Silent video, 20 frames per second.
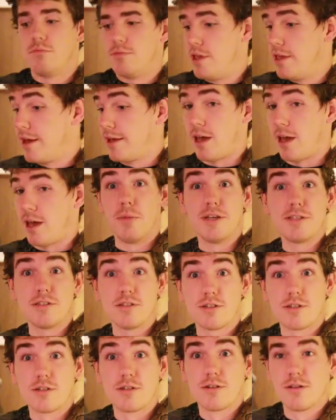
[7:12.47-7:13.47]
yeah, I got a
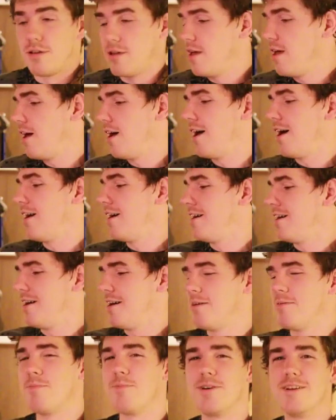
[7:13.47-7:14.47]
message.
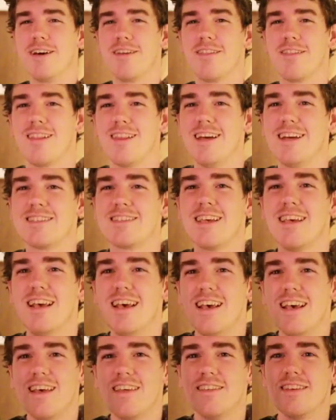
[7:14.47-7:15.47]
But nonetheless,
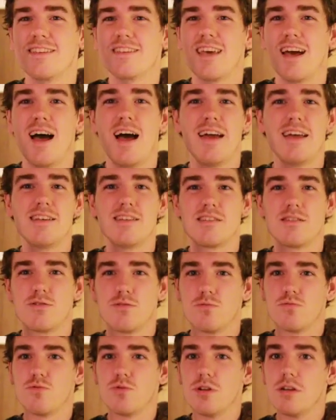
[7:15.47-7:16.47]
this guy
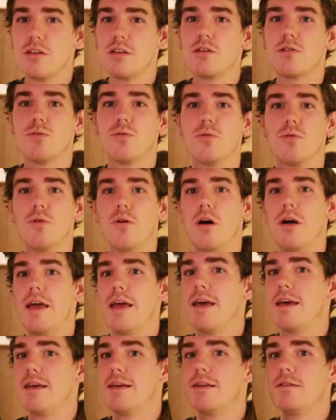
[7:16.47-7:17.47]
is really cool,
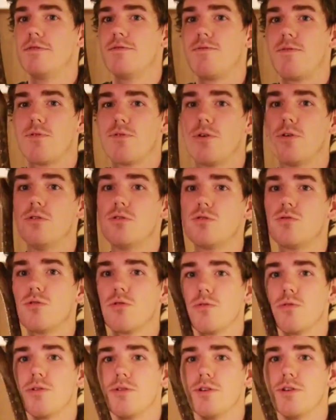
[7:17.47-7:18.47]
and for those who
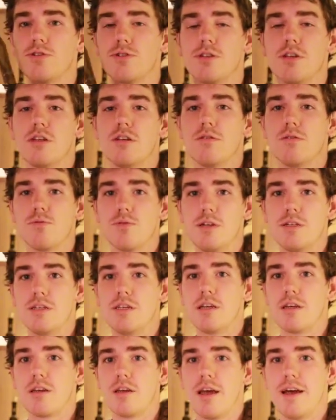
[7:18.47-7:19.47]
are real interested in the
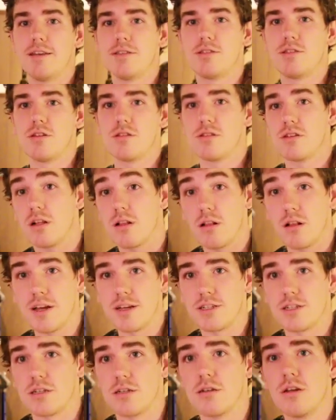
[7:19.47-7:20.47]
Retic as just a
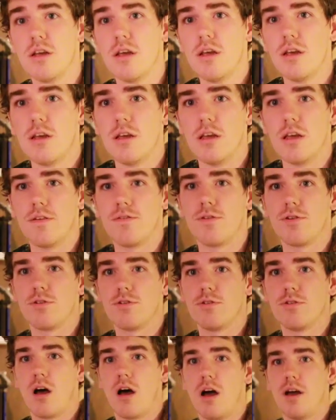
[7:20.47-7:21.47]
collection, if
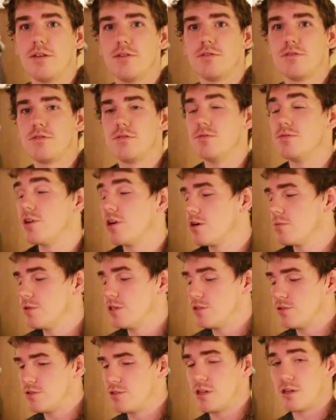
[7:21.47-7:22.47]
you're not too
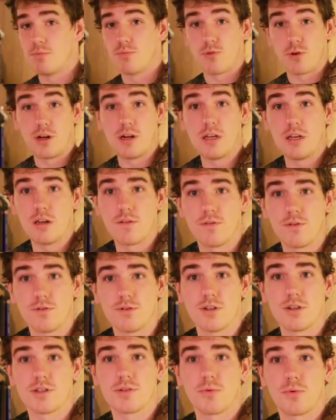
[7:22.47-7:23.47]
terribly interested in breeding, if you're
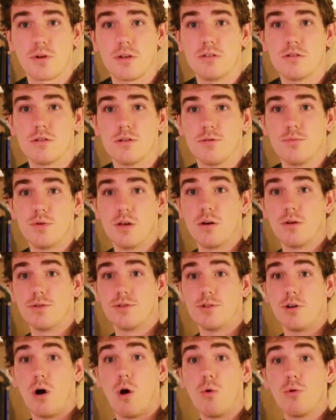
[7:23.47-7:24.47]
just wanting to be able
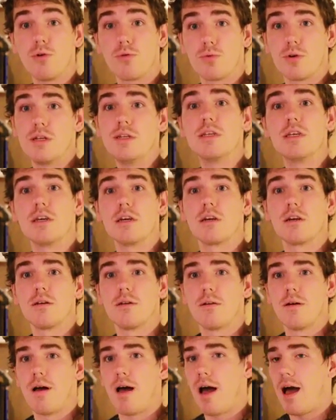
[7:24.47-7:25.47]
to own a Retic,
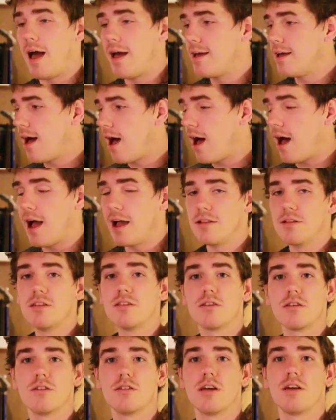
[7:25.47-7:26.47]
I highly
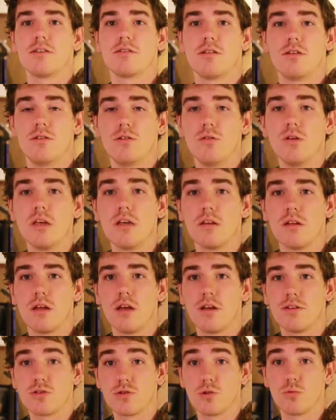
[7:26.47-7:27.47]
suggest that you get
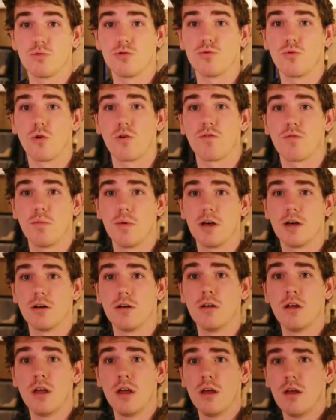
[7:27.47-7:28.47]
a Superdwarf male.